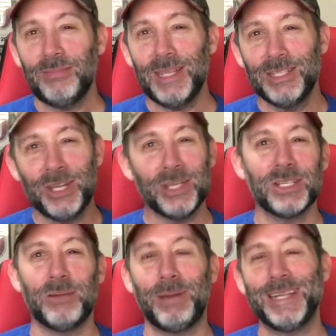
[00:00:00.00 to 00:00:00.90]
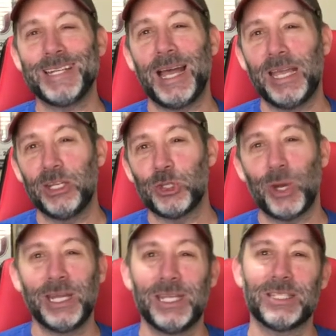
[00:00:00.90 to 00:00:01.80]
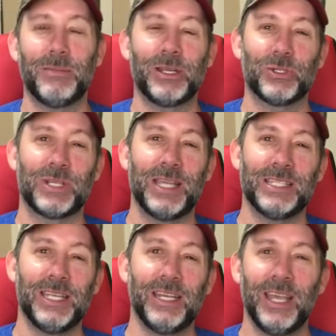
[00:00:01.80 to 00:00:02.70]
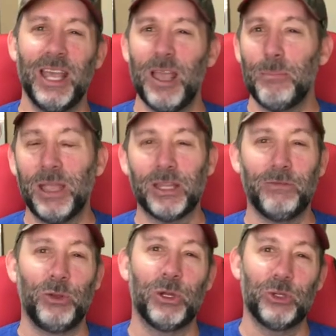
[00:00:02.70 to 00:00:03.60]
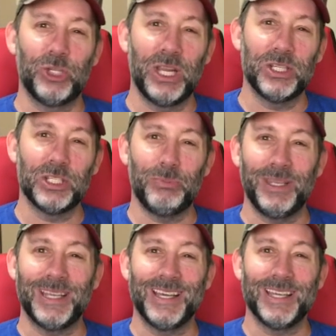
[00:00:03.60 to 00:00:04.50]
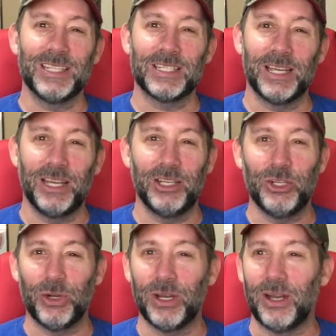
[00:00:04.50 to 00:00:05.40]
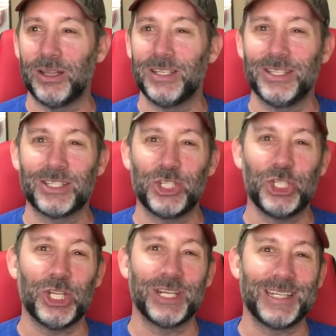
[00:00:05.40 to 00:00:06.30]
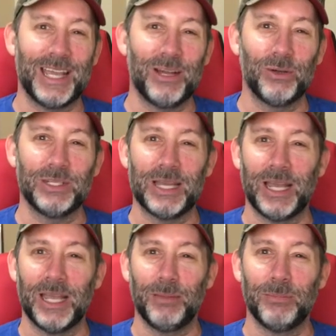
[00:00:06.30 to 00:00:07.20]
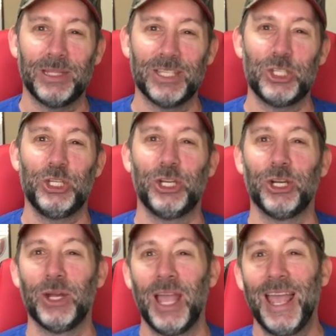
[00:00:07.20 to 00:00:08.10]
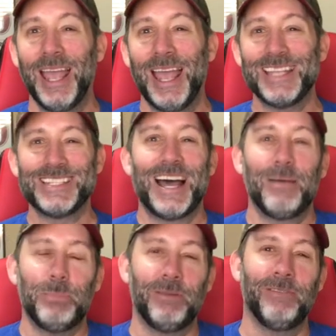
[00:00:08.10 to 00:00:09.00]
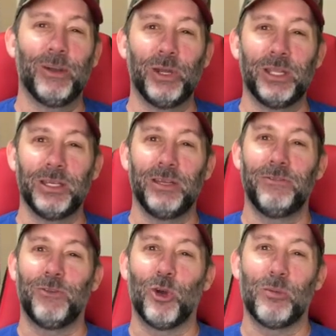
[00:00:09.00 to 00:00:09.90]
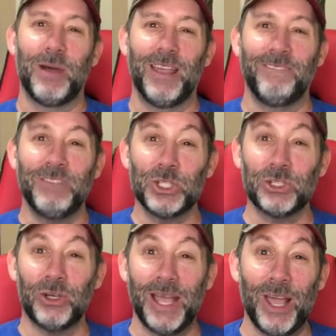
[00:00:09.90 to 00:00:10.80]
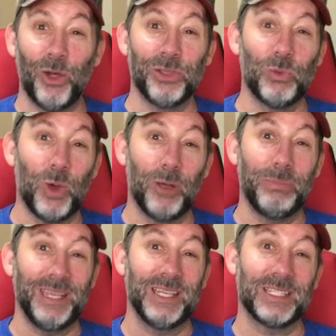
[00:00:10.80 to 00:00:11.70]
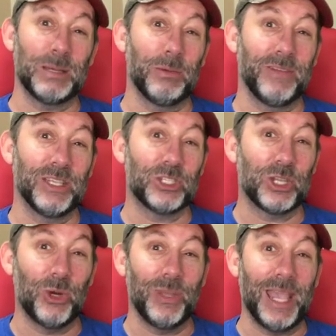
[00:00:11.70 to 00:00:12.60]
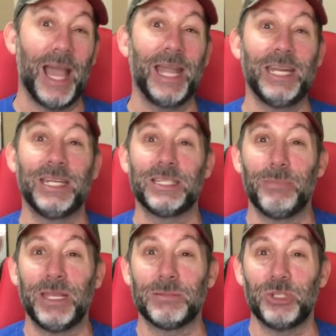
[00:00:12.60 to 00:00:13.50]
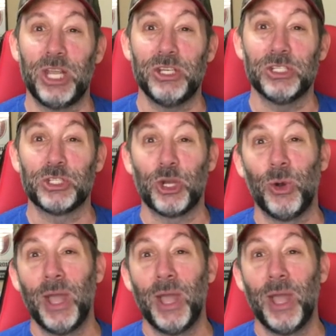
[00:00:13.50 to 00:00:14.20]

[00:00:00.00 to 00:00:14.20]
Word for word: changing up my diet, trying to get some exercise in, making a few other changes because uh, during all this shutdown time this year, has not been very good for my physical health and well-being, some of it. So yeah, I needed to make some changes. So